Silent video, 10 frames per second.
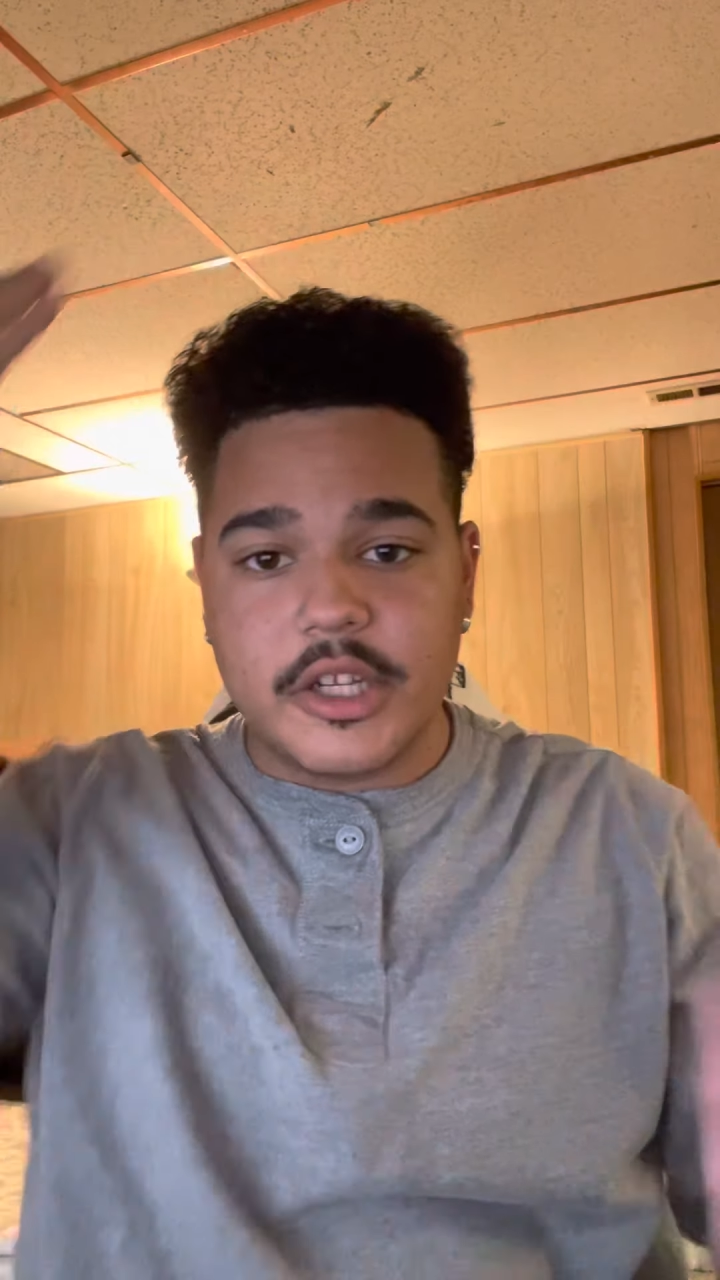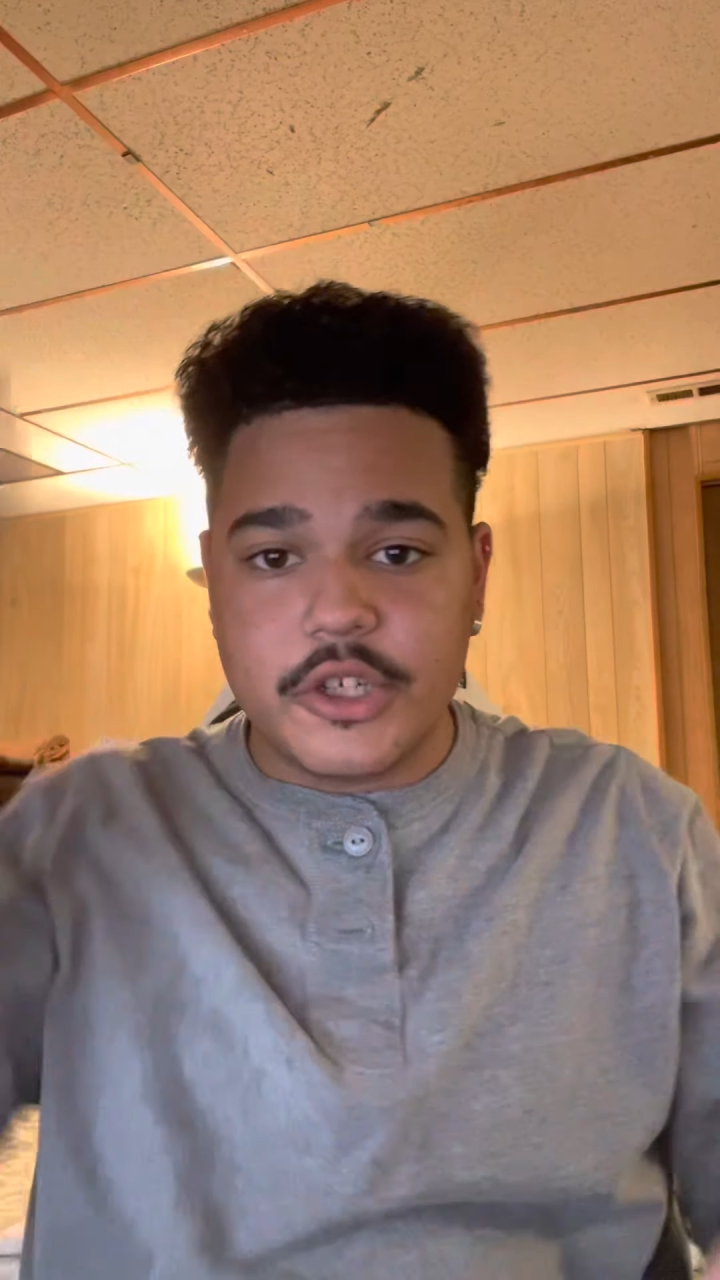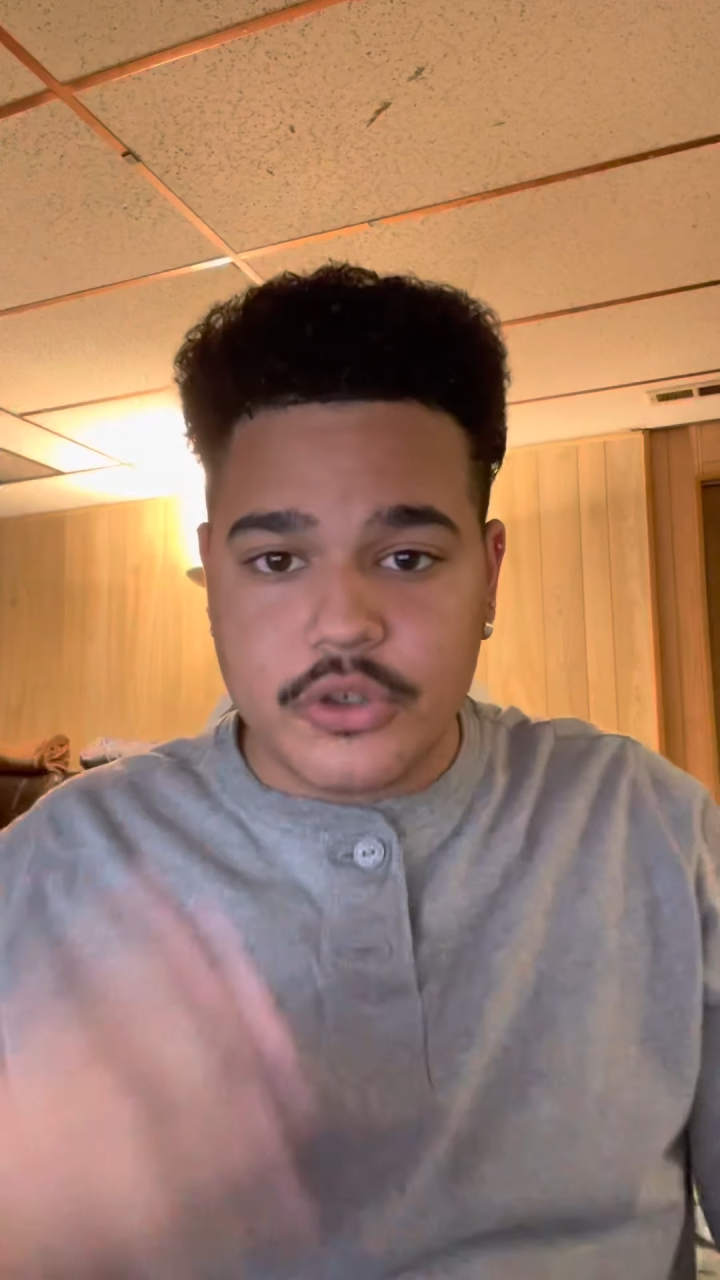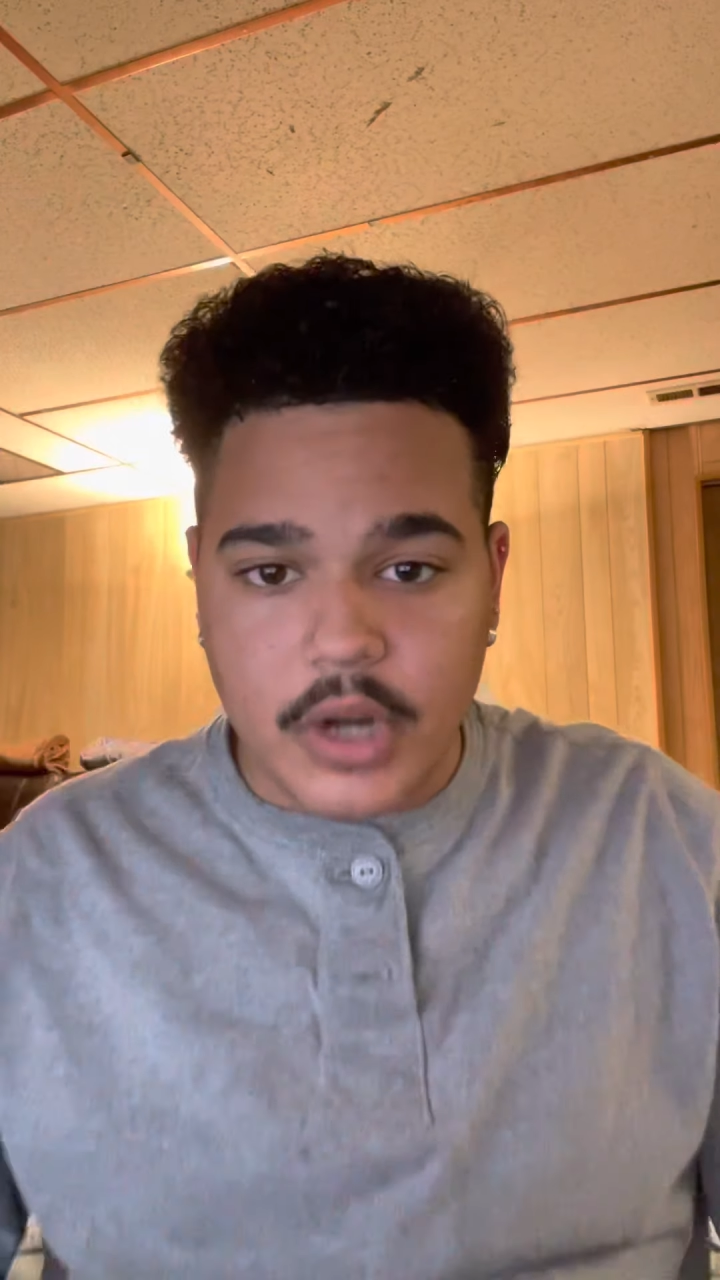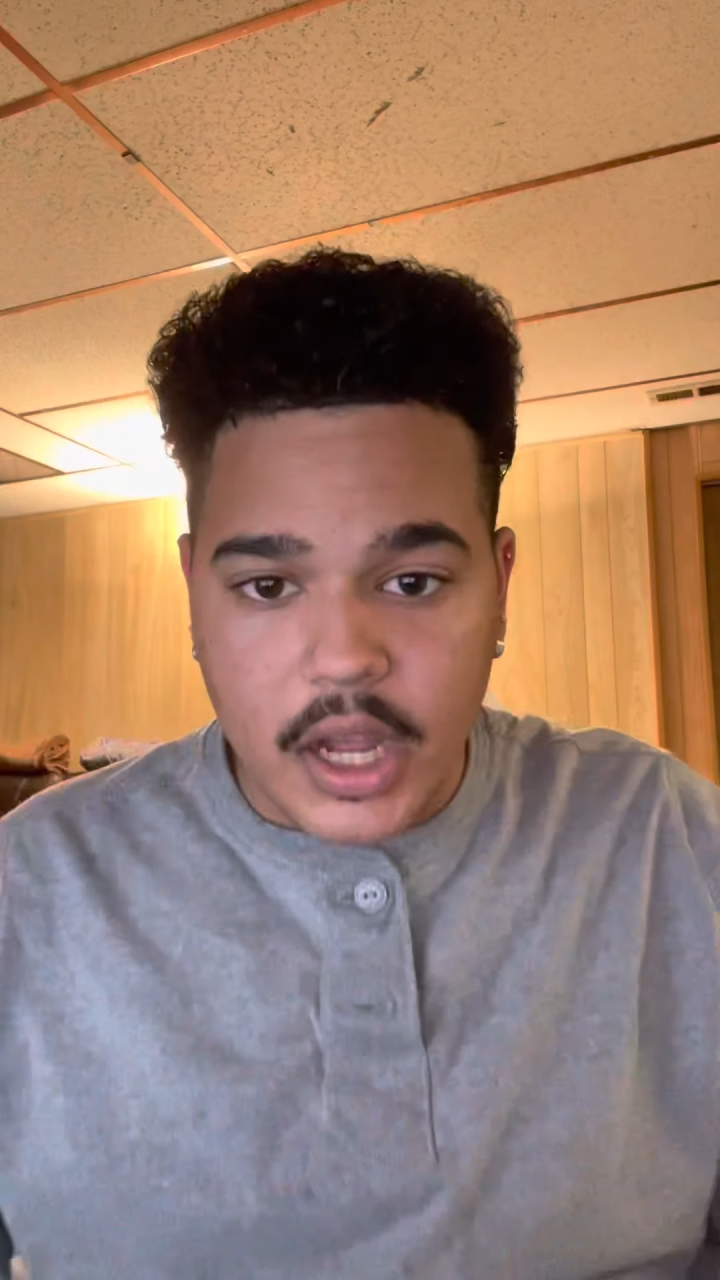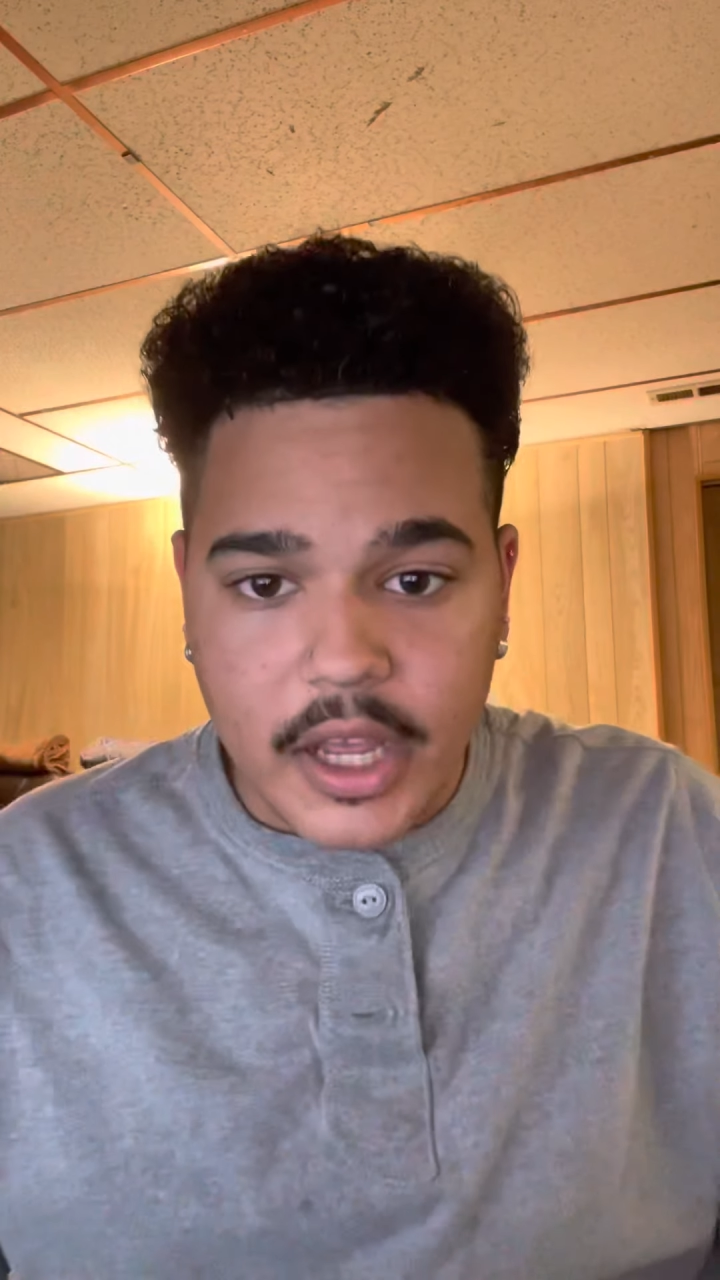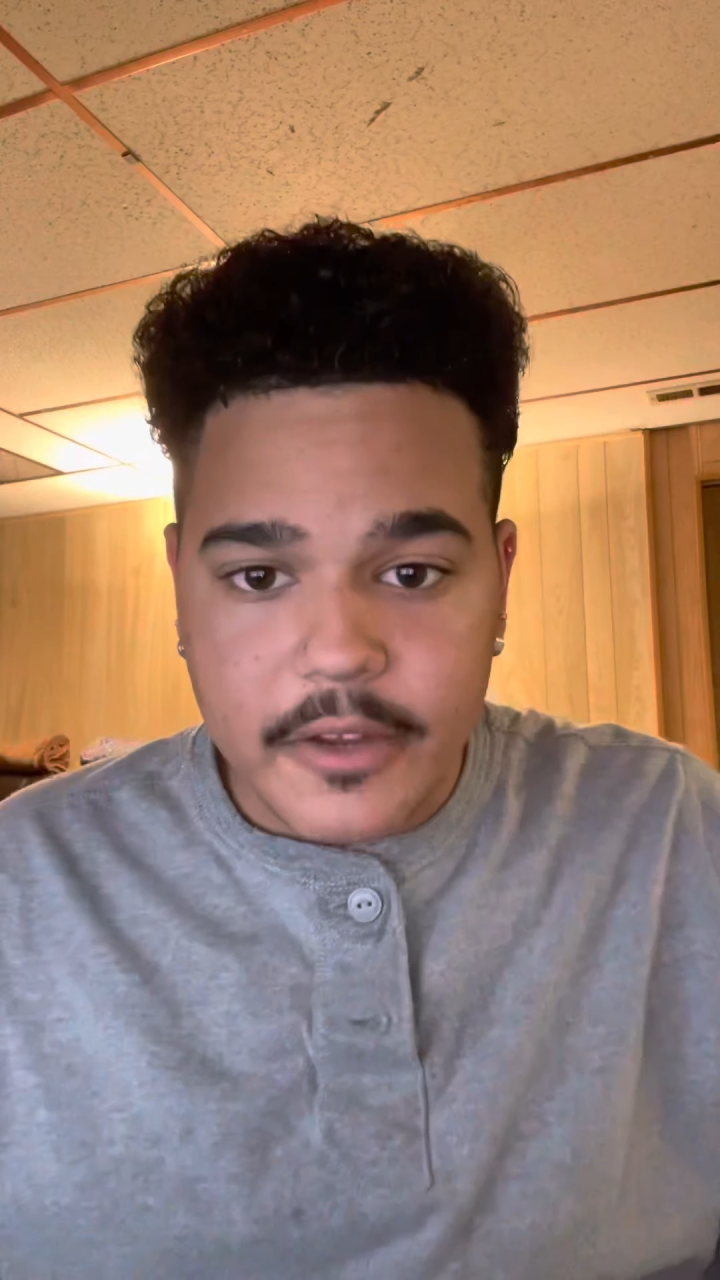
dry